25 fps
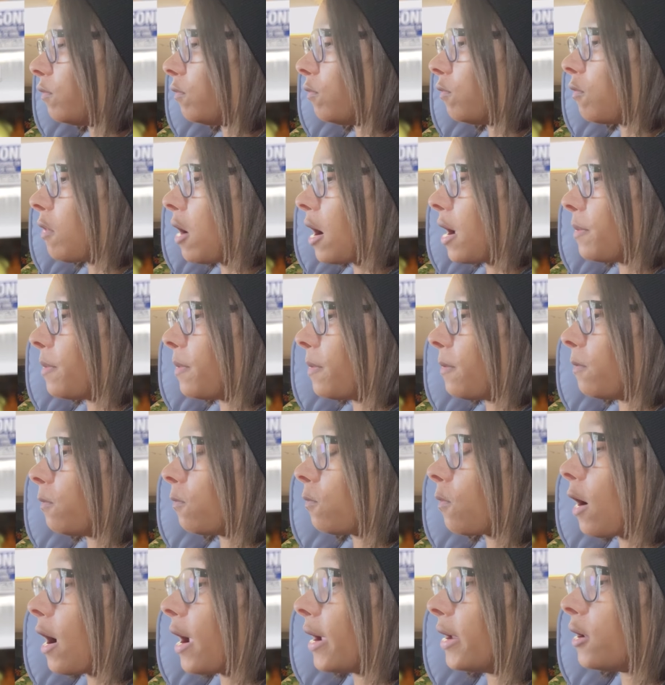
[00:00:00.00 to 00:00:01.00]
Ride
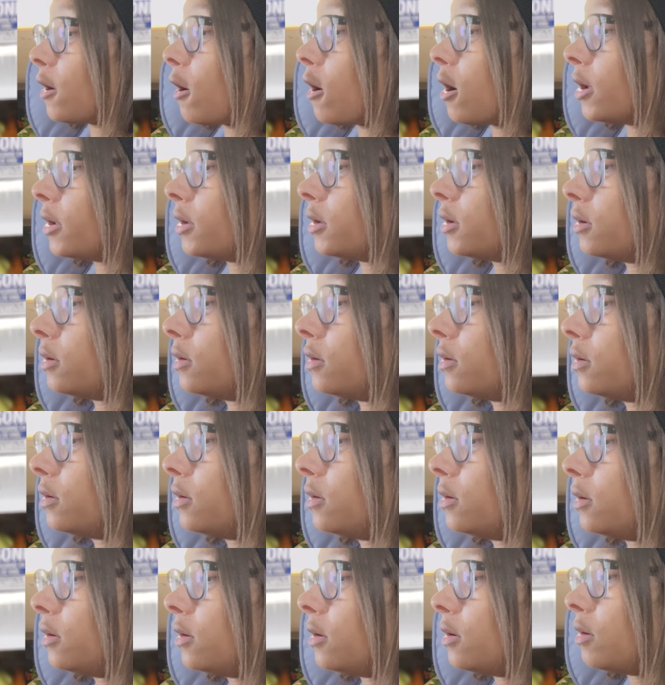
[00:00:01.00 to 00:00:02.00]
Rhydon,
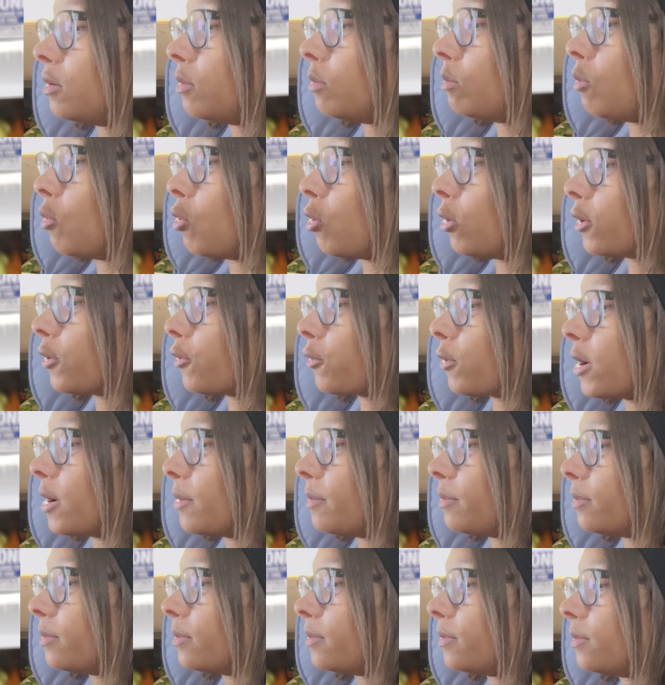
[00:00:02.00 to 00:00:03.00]

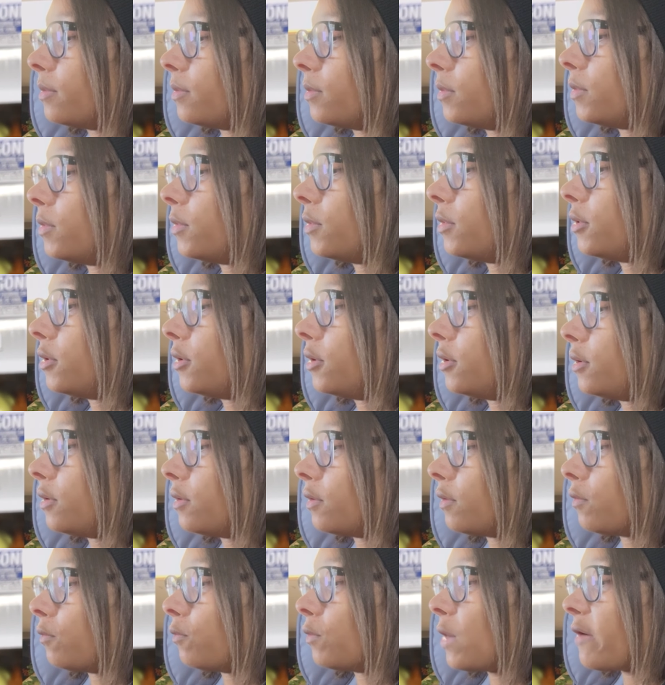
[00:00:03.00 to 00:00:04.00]
Morgrem,
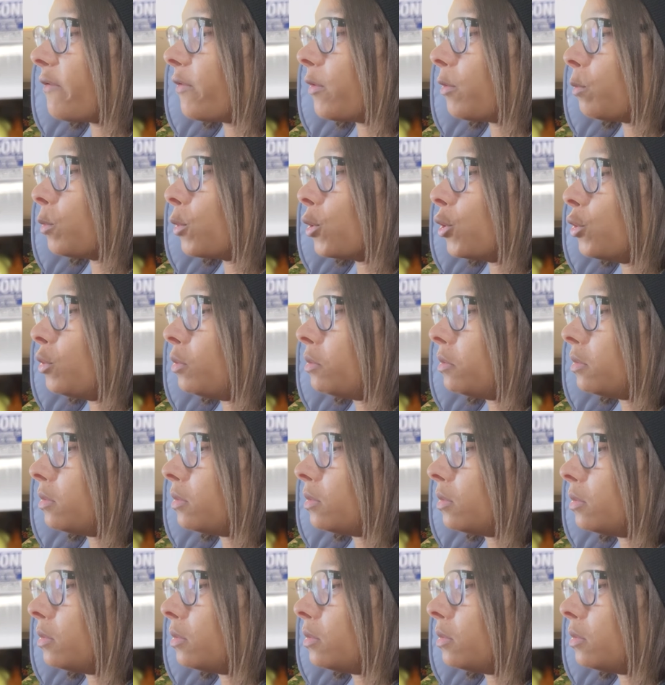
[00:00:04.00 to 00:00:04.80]
Reveroom,